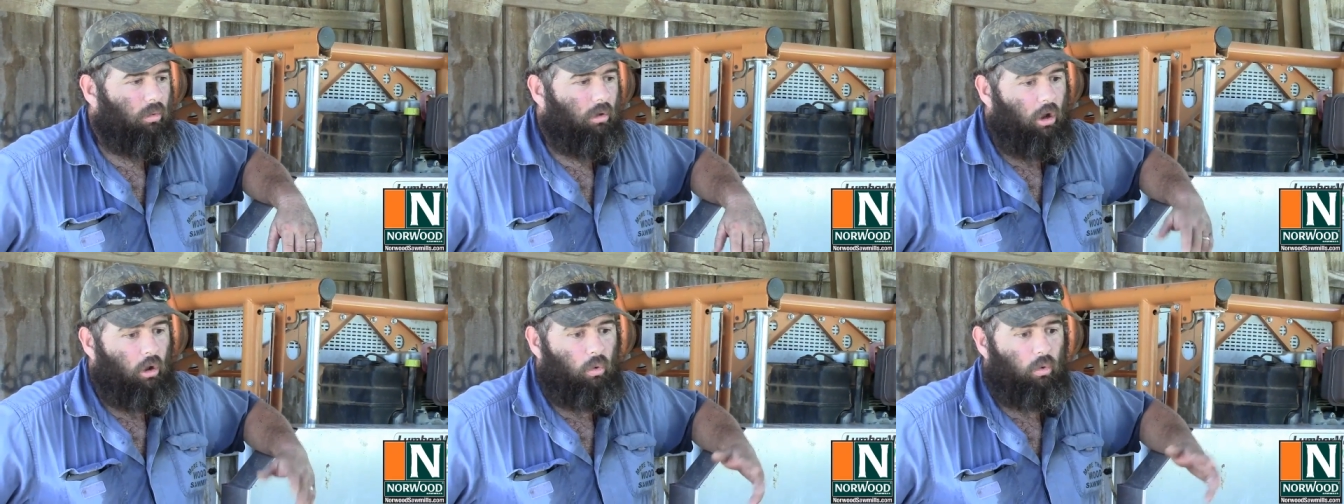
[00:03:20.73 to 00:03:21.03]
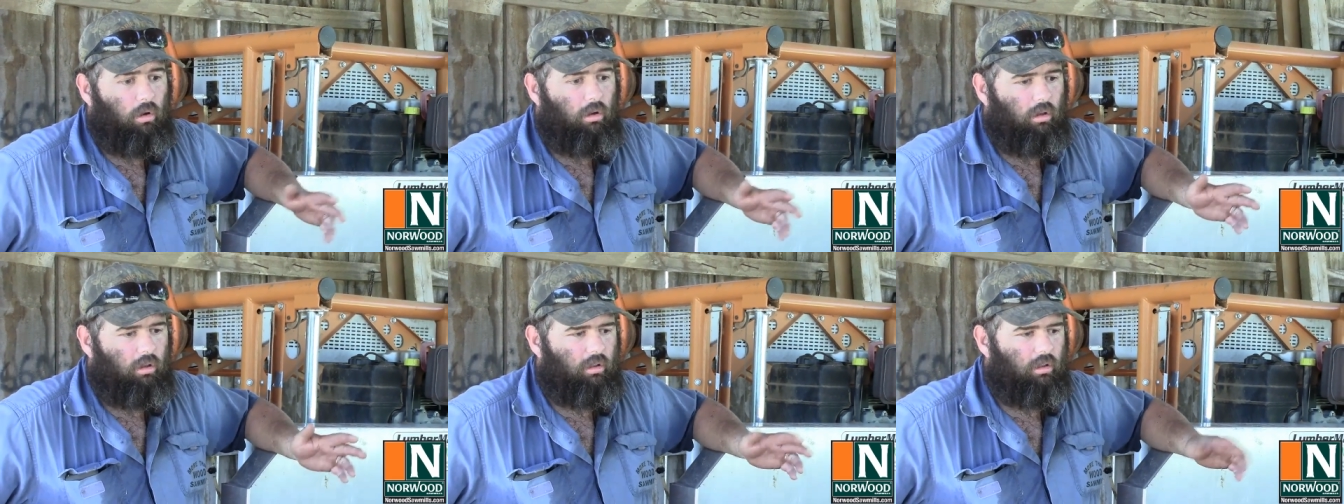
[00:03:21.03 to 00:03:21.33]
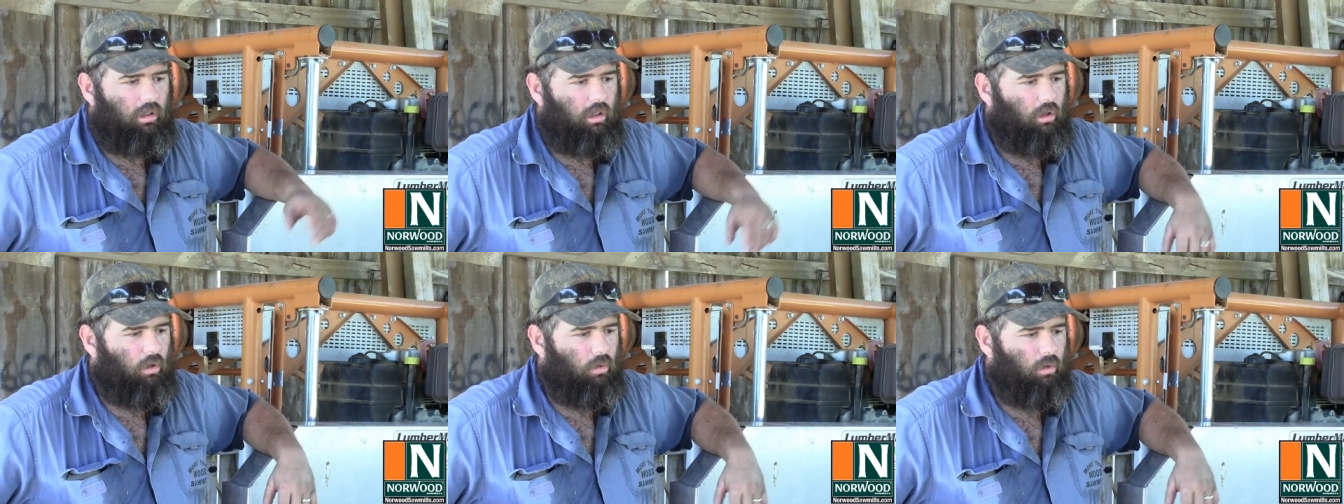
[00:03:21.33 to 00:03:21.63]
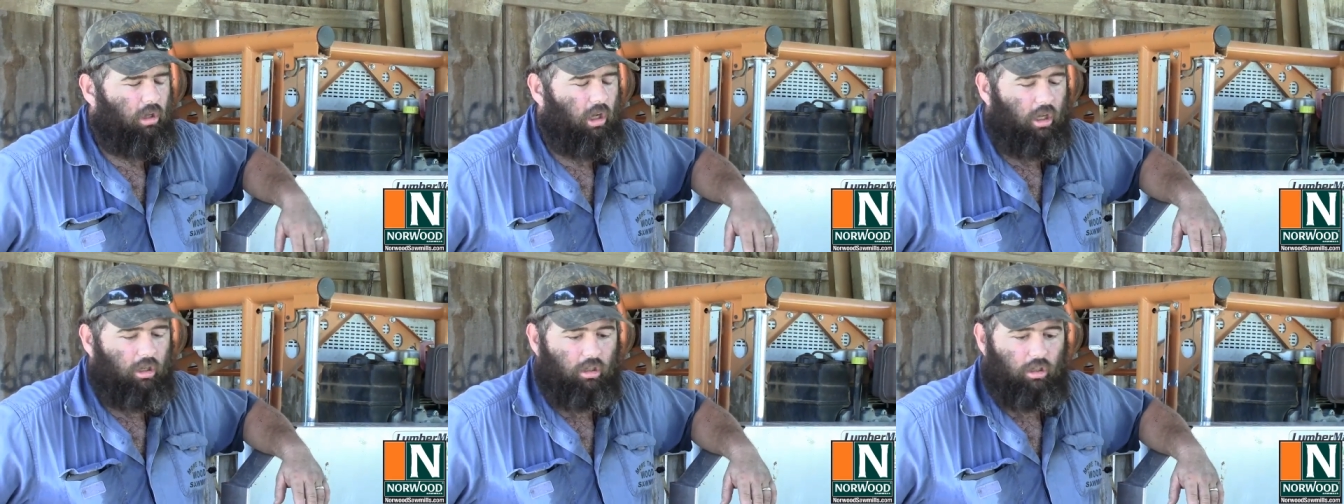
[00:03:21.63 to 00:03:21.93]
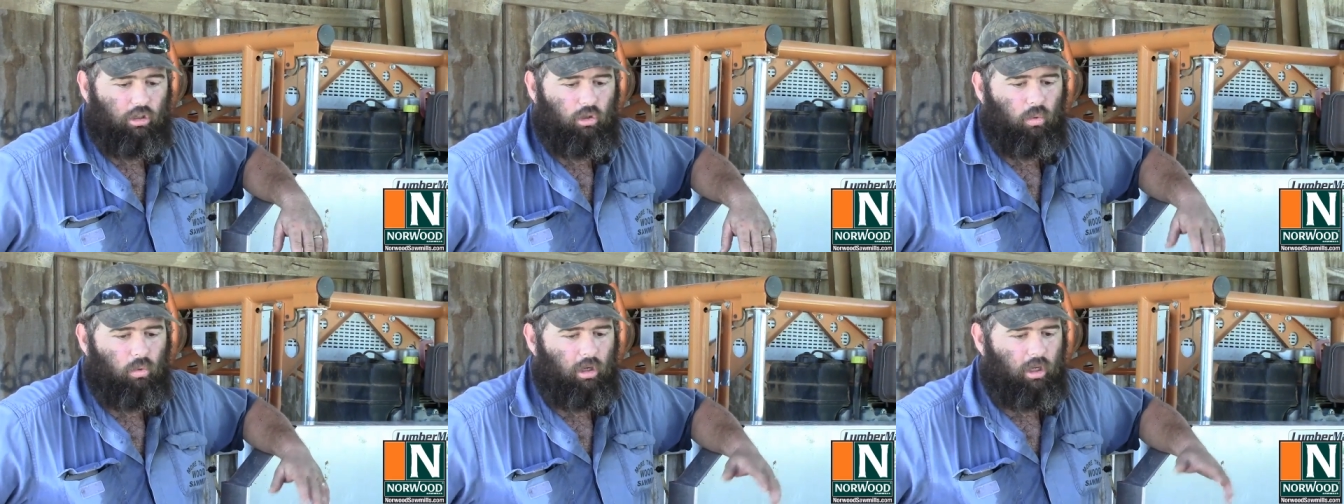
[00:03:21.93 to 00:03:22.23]
Oak, cutting
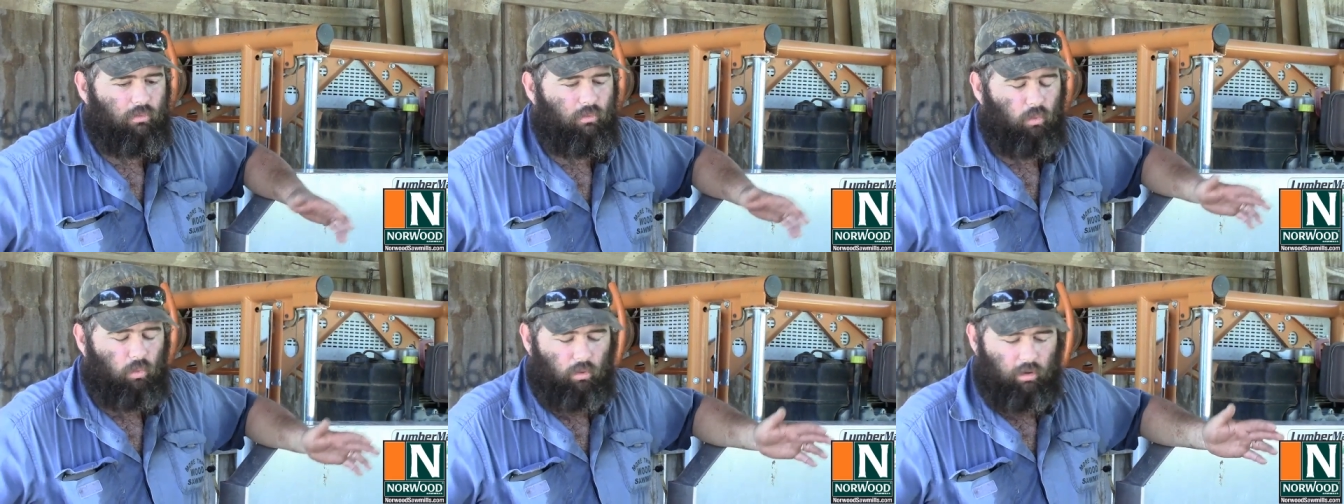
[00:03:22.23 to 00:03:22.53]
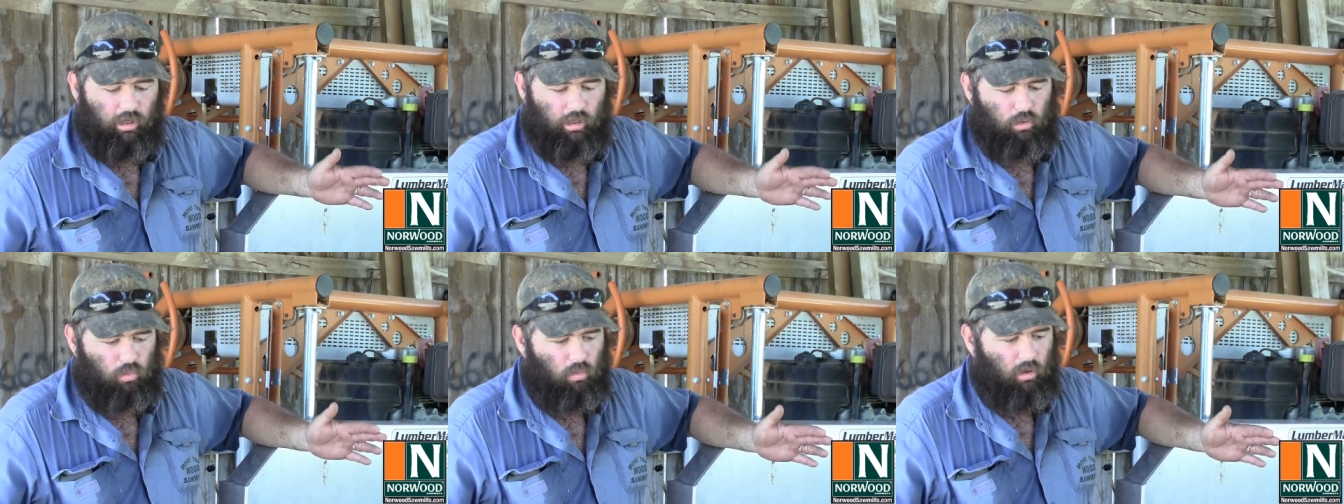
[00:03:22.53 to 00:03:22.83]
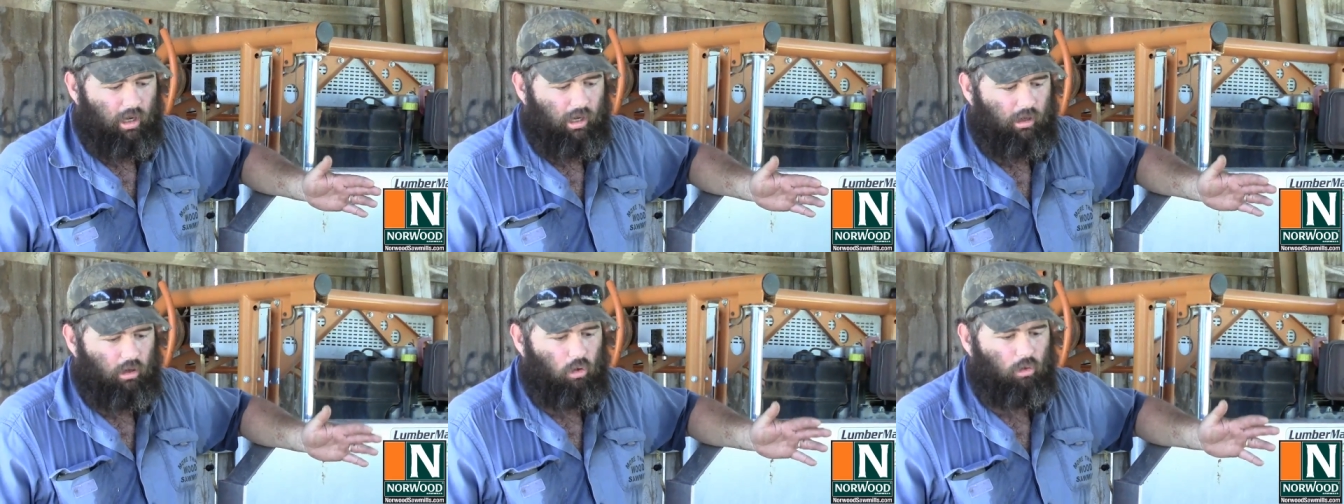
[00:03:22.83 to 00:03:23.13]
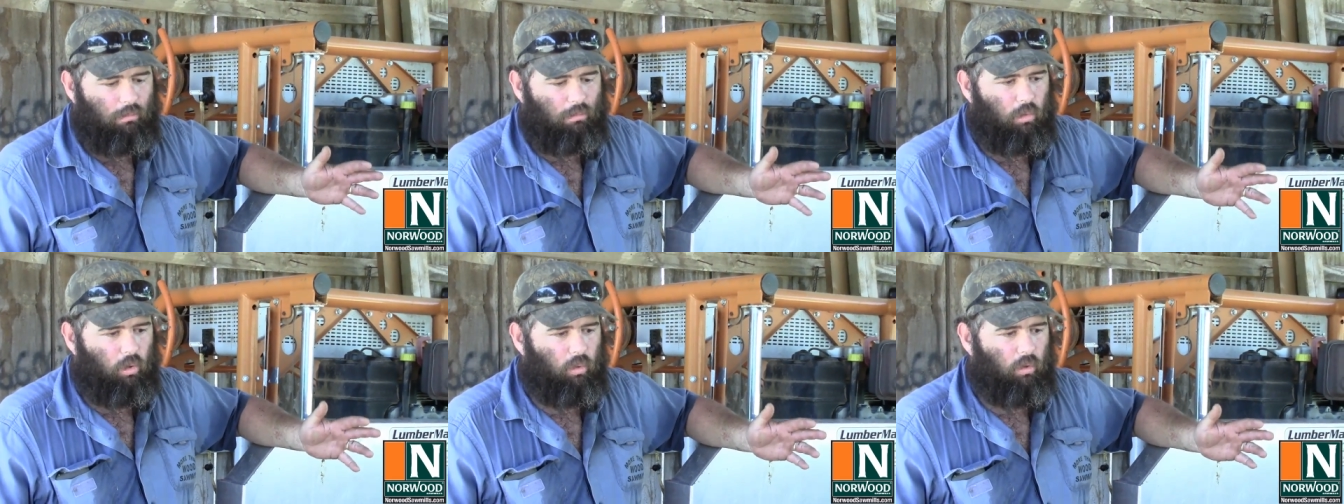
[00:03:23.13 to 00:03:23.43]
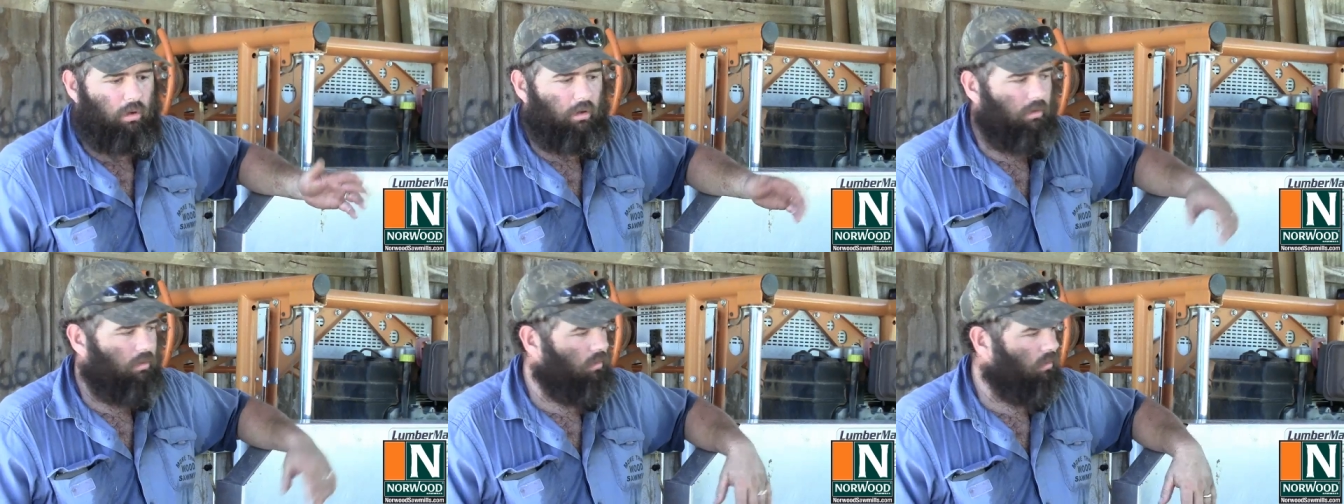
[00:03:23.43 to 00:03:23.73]
a 24-inch wide oak
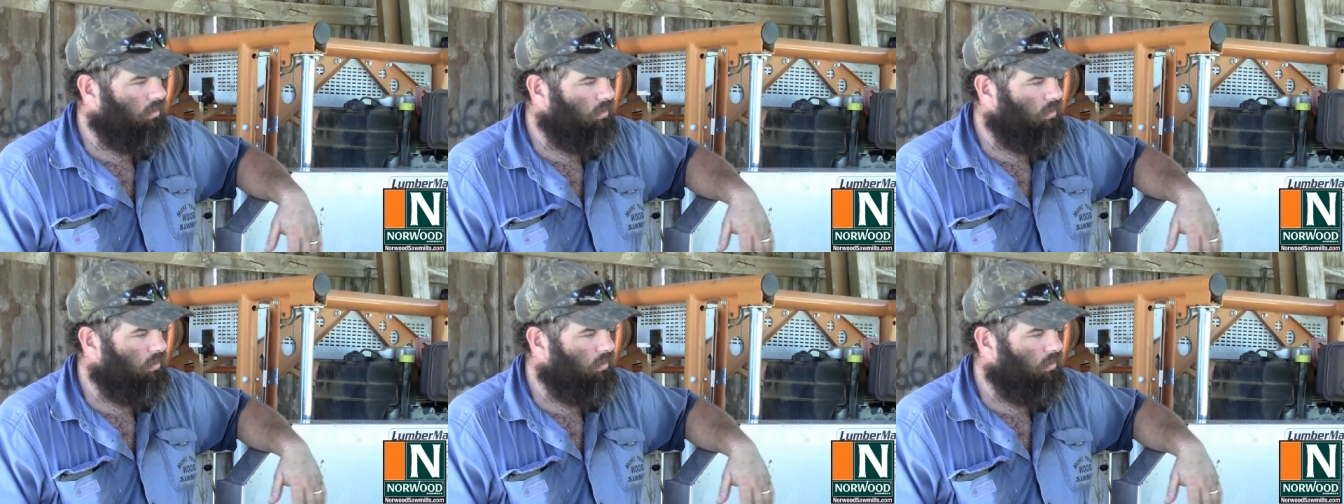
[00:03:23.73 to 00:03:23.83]
board